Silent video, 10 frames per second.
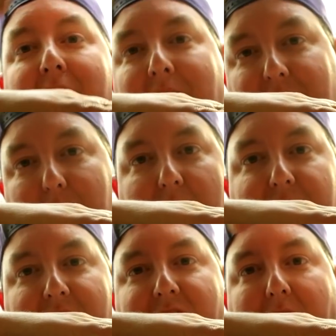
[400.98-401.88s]
because the water's
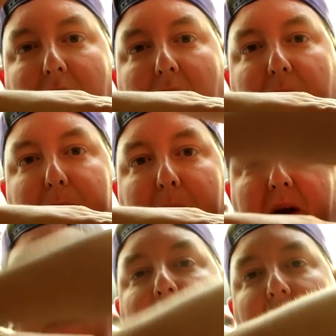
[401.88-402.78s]
going to seek the lowest
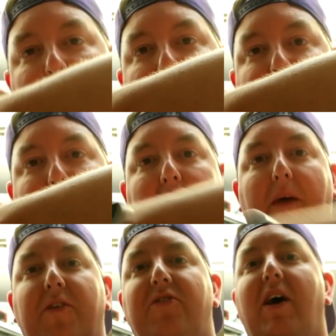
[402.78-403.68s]
point and then drip
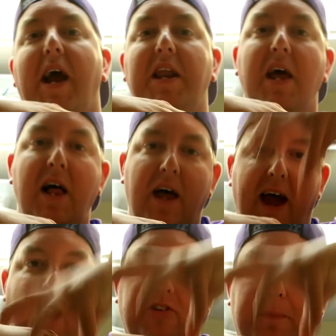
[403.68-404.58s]
down the side
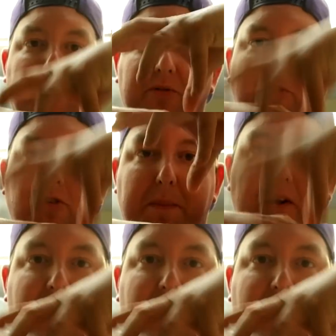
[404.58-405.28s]
as opposed to dripping